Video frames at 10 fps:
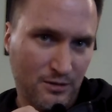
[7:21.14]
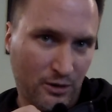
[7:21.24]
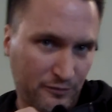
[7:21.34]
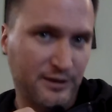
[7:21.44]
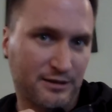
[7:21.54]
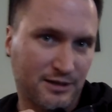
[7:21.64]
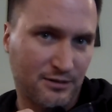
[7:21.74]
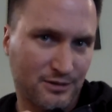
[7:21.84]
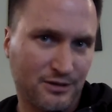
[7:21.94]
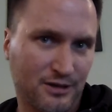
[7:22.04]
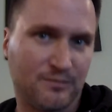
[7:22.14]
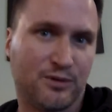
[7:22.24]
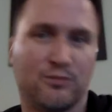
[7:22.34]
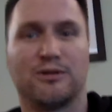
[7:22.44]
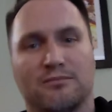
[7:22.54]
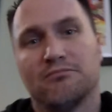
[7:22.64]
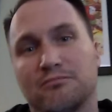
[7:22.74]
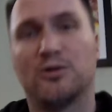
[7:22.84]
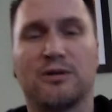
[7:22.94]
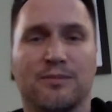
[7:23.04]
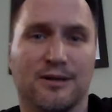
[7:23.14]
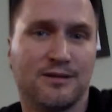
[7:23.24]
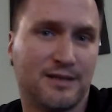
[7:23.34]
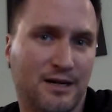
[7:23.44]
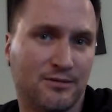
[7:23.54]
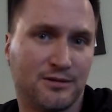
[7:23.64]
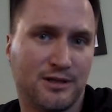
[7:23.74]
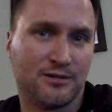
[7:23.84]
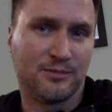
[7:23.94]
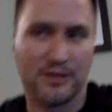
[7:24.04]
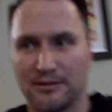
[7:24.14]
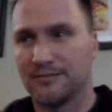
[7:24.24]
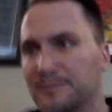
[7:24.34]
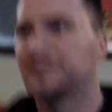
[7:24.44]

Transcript: Hopefully it sounds good, but we'll compare the sounds here in a minute.